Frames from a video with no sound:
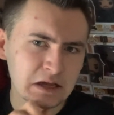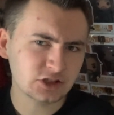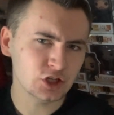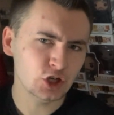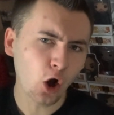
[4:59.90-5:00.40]

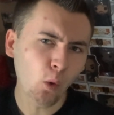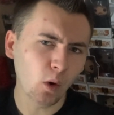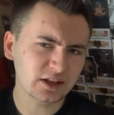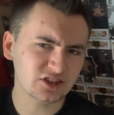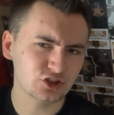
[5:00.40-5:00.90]
To know
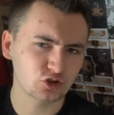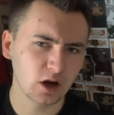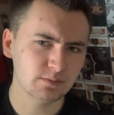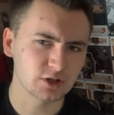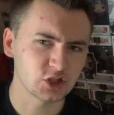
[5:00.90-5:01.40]
what to
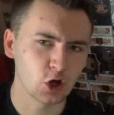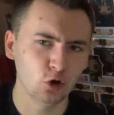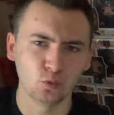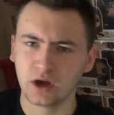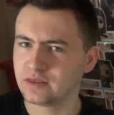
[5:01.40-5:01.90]
drug
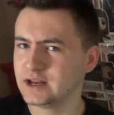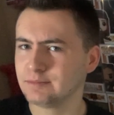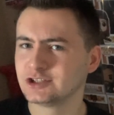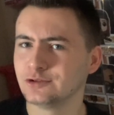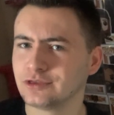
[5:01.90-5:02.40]
Michonne with in
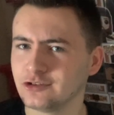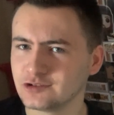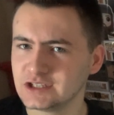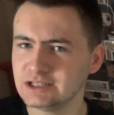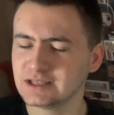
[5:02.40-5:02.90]
episode
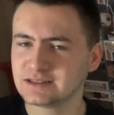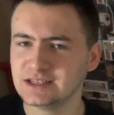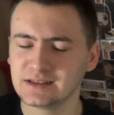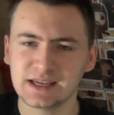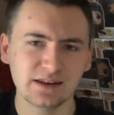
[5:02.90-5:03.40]
13,
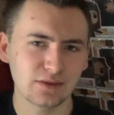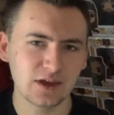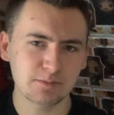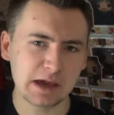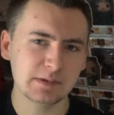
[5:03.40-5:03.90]
you tend to
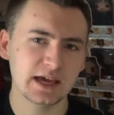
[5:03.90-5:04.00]
think maybe